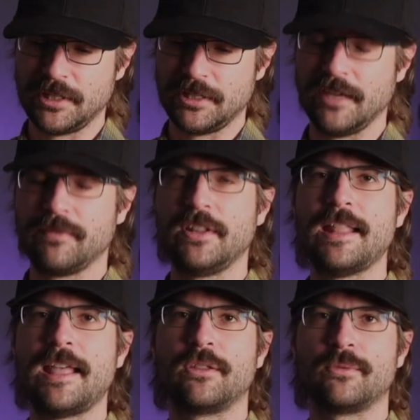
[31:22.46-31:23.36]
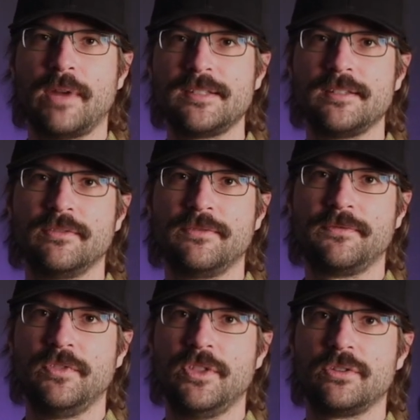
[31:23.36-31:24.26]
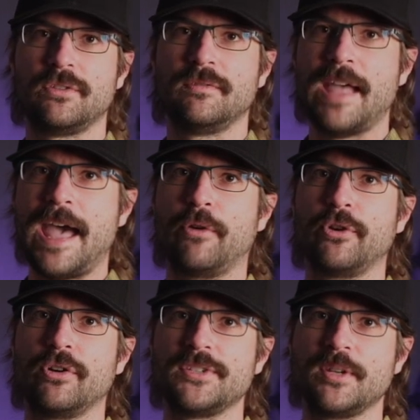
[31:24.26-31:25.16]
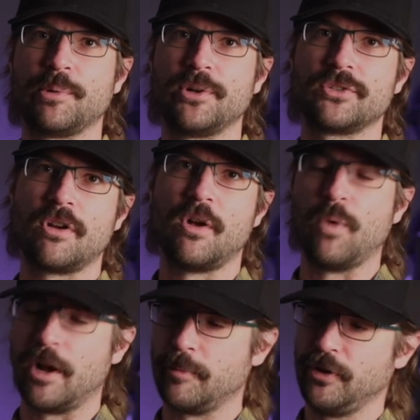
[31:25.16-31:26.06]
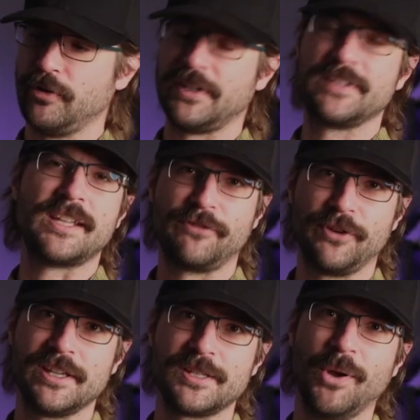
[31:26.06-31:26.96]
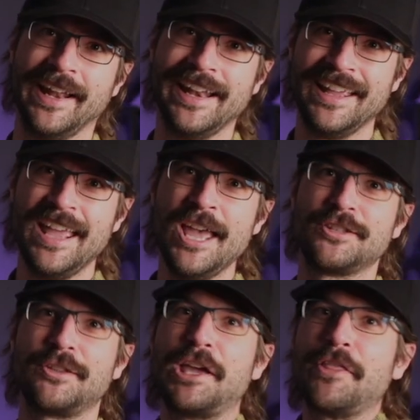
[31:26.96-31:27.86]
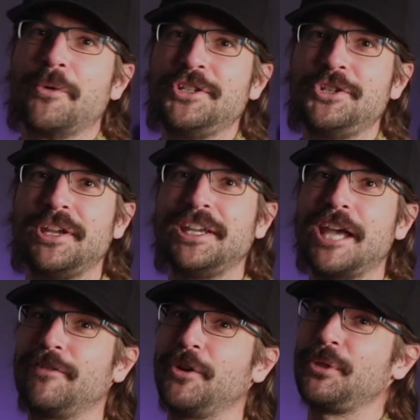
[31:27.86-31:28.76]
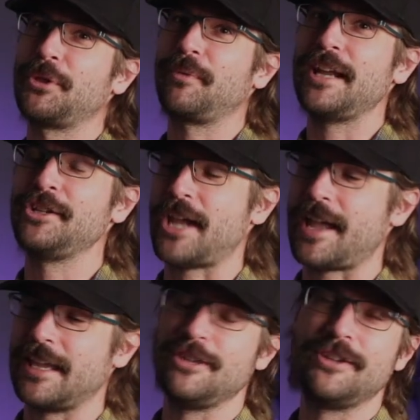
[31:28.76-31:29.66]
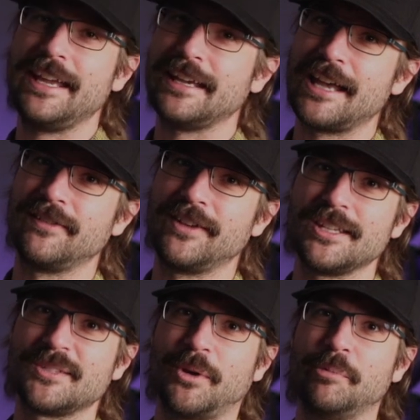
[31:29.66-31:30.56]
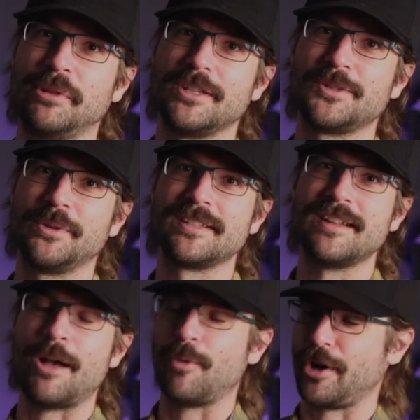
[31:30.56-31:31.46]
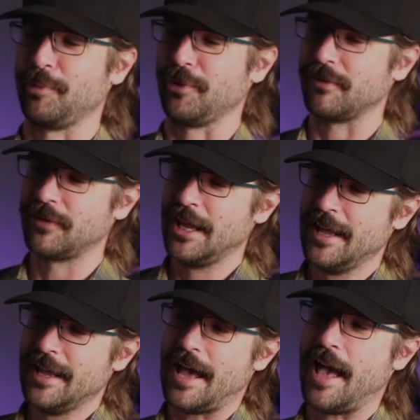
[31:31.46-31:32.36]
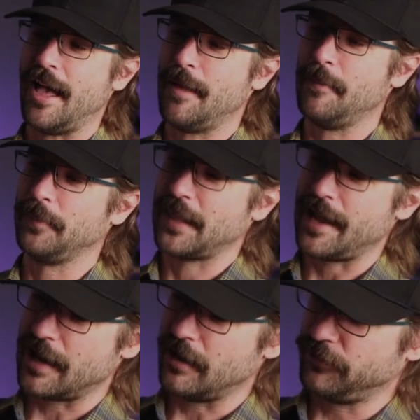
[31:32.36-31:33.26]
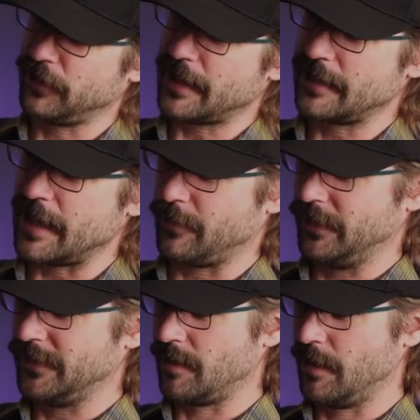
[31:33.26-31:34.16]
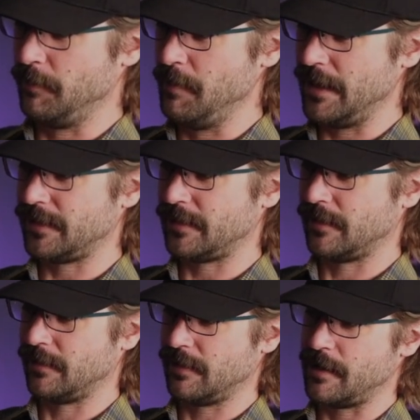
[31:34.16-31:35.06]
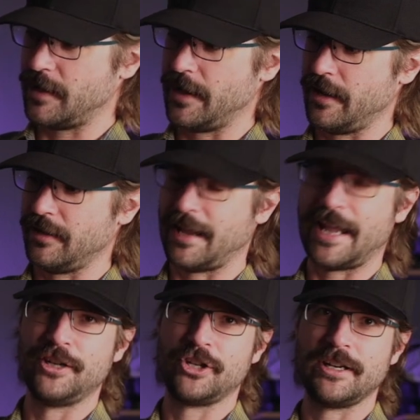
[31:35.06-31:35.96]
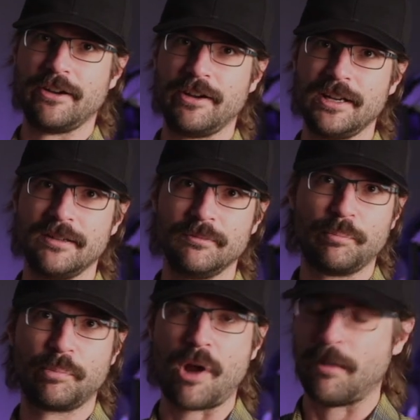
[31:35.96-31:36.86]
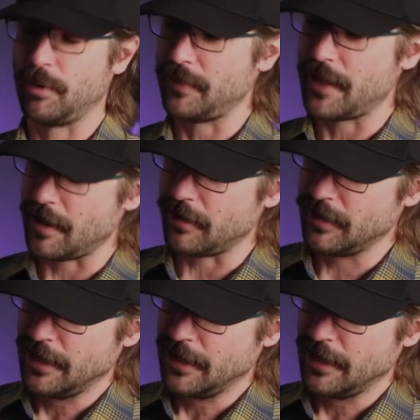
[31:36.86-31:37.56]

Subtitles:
given that the rest of the outer zippers are all waterproof except for this one. So the other ones you can cover with a rain jacket. You can't cover this one, but this one's not waterproof. I kind of feel like that was a missed engineering problem there.